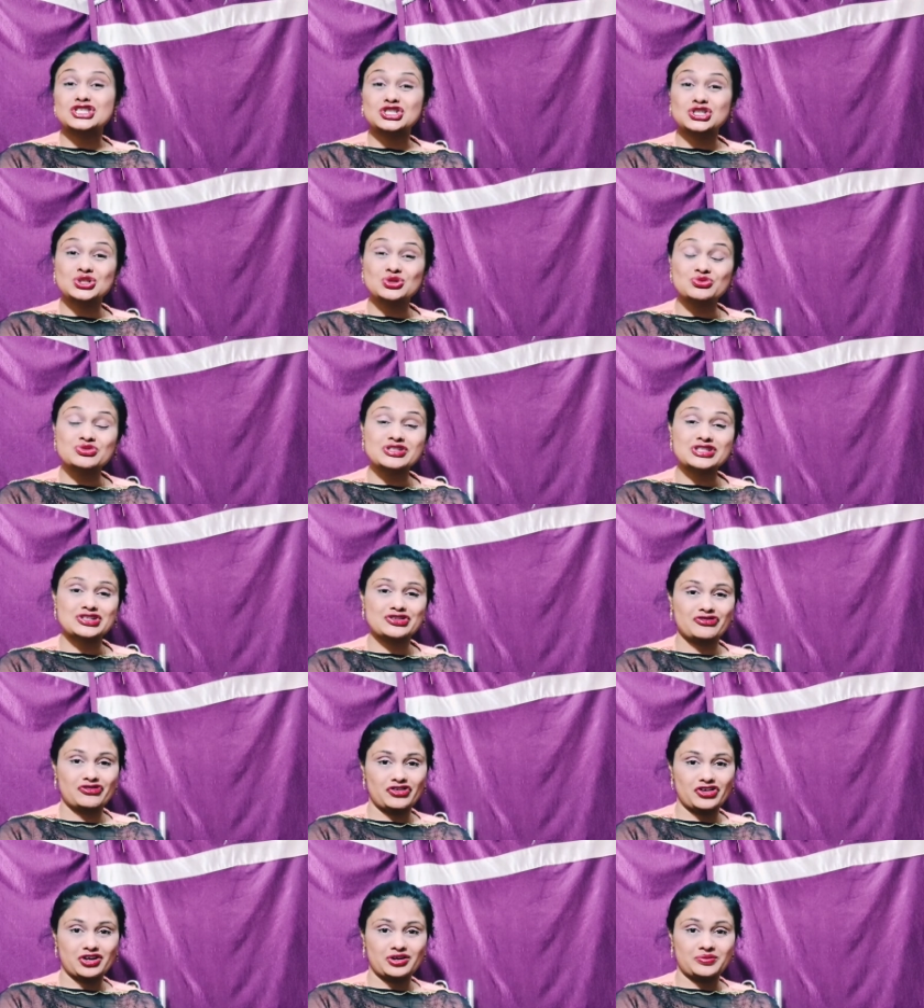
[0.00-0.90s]
too
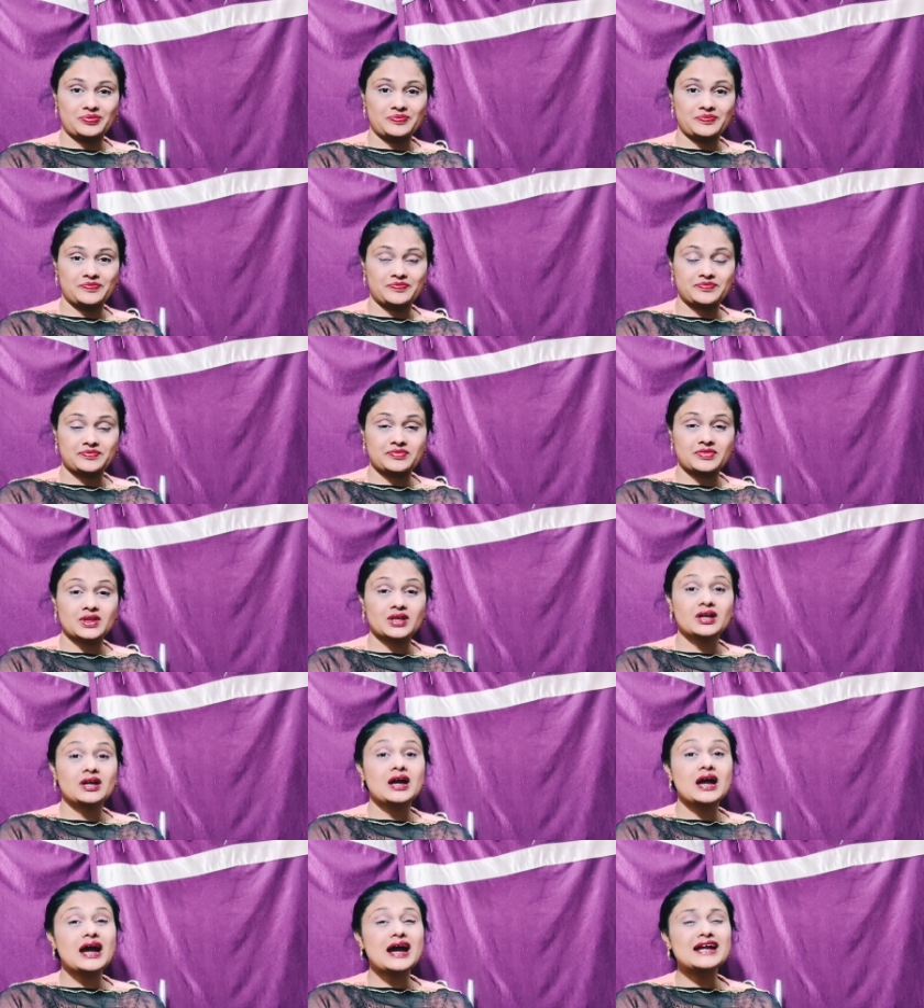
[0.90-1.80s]
severe.
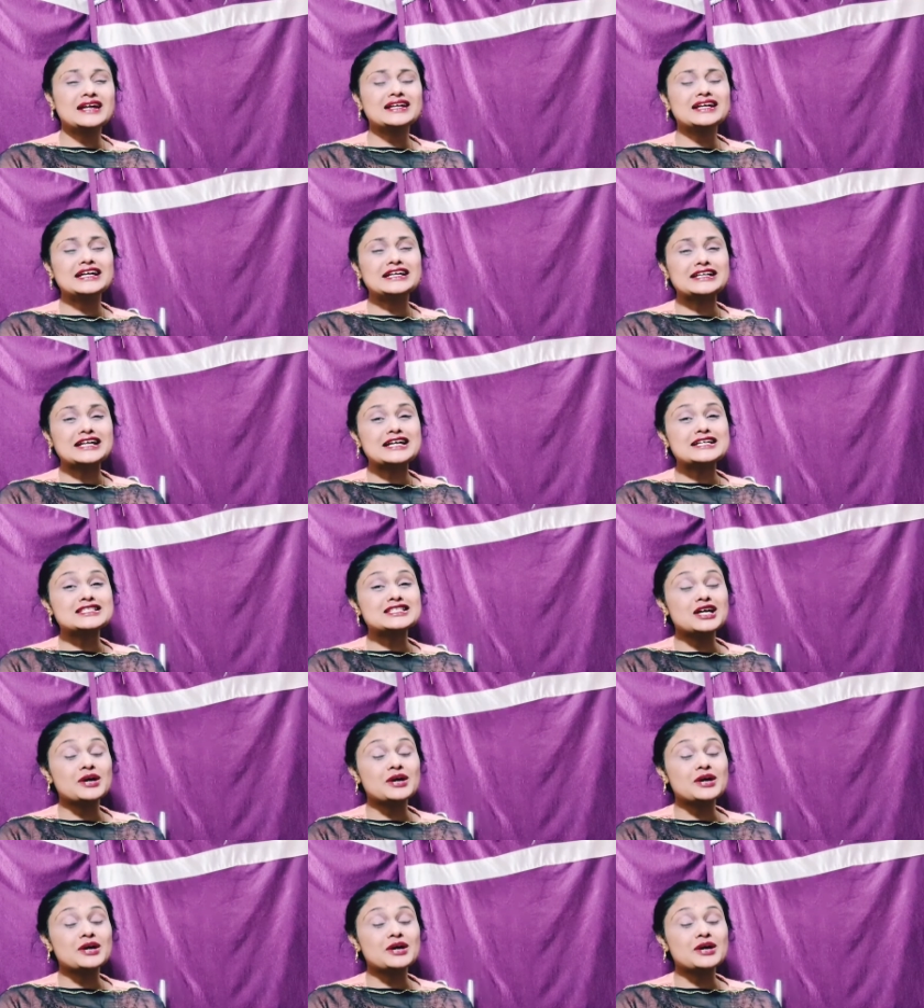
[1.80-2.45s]
And it gets